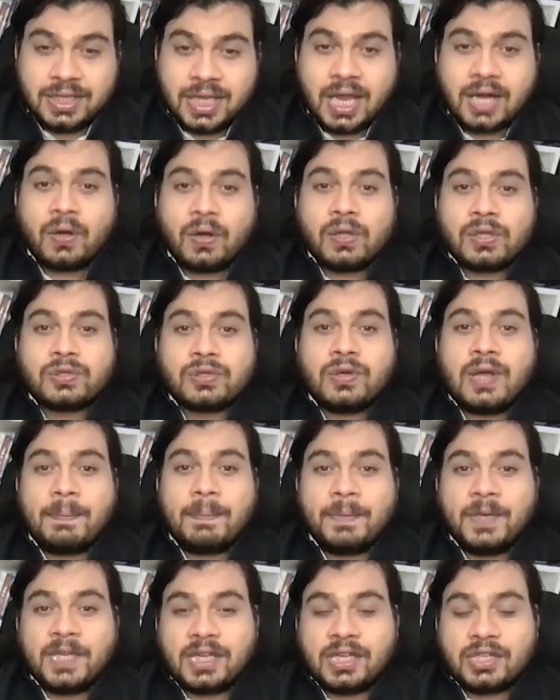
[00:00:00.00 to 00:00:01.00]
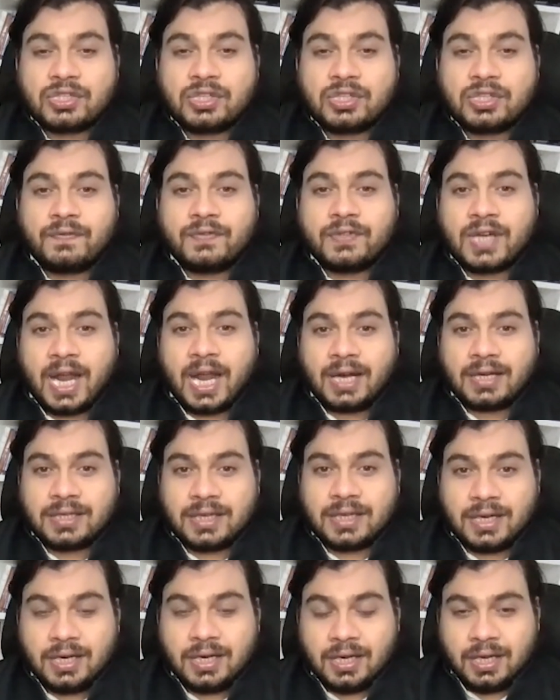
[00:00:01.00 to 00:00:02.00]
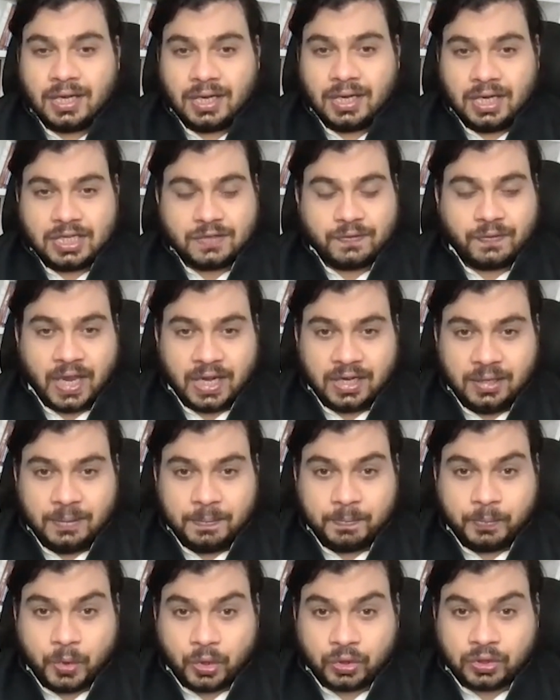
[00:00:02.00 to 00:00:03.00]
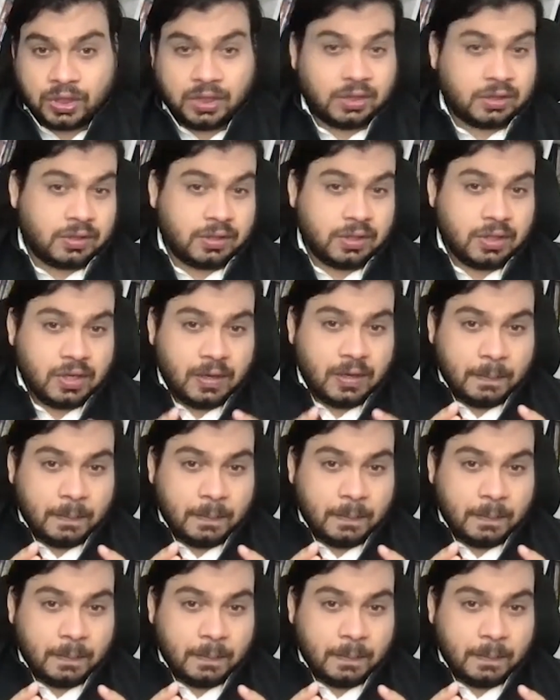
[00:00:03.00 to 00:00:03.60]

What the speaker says: There also application of tractor is very important.